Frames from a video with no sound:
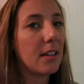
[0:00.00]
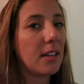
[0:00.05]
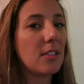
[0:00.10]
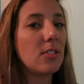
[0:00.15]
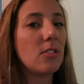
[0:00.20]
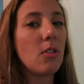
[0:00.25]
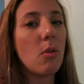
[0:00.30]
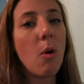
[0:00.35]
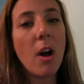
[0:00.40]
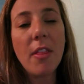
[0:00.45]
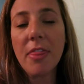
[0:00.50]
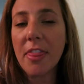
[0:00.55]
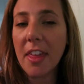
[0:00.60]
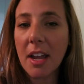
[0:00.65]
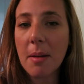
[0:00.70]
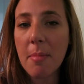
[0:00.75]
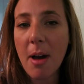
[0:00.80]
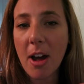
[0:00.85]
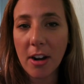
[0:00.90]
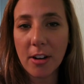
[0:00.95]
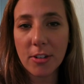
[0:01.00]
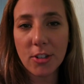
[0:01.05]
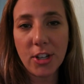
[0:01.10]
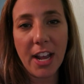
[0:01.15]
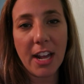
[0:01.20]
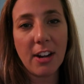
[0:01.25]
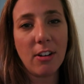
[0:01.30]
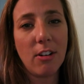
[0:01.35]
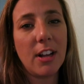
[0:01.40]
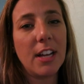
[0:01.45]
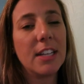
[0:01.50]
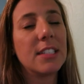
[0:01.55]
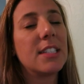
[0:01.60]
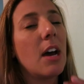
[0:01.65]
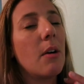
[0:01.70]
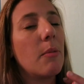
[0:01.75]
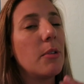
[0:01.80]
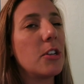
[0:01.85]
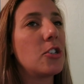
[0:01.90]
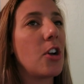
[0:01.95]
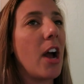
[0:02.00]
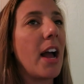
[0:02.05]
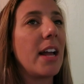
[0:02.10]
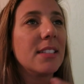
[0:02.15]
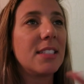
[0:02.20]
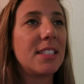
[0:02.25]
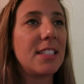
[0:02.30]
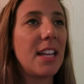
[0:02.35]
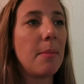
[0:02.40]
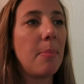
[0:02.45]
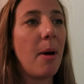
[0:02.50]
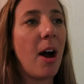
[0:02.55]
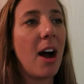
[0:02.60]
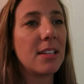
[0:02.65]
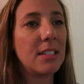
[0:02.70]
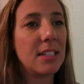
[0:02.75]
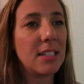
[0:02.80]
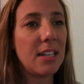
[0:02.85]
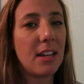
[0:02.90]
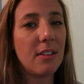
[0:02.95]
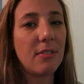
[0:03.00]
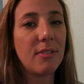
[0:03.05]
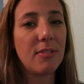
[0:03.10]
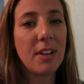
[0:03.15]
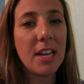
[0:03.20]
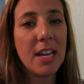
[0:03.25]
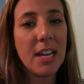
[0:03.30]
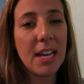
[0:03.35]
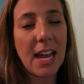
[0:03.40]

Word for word: Because the one thing about our channel is that we try and stay positive,